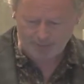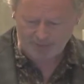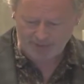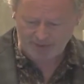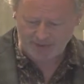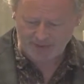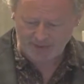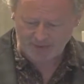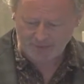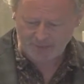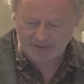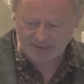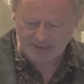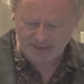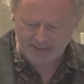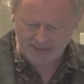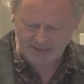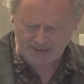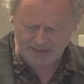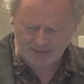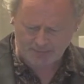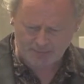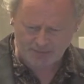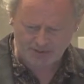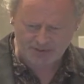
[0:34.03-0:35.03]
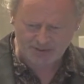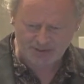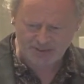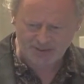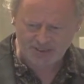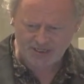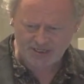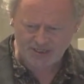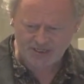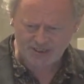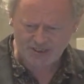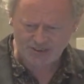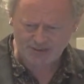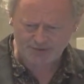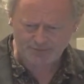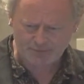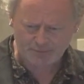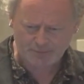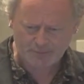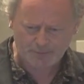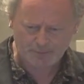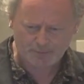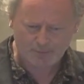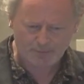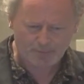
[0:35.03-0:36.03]
in this particular presentation.
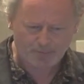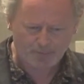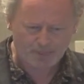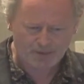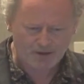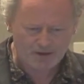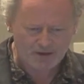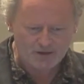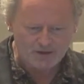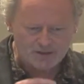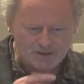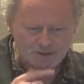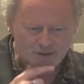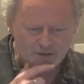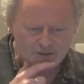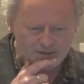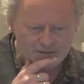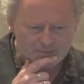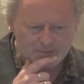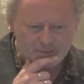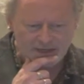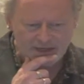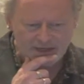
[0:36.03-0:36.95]
So here's my